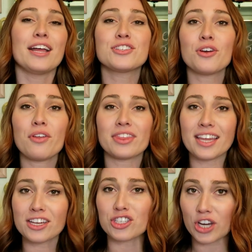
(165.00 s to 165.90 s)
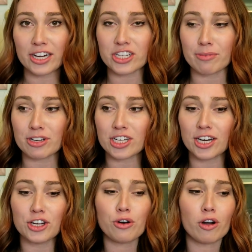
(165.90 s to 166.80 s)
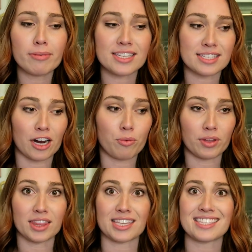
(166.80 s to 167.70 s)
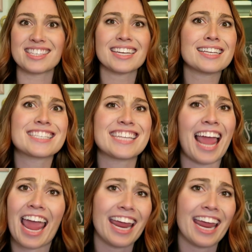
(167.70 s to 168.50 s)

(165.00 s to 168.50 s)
And so things change in the mission, and you don't want to be stuck with the six to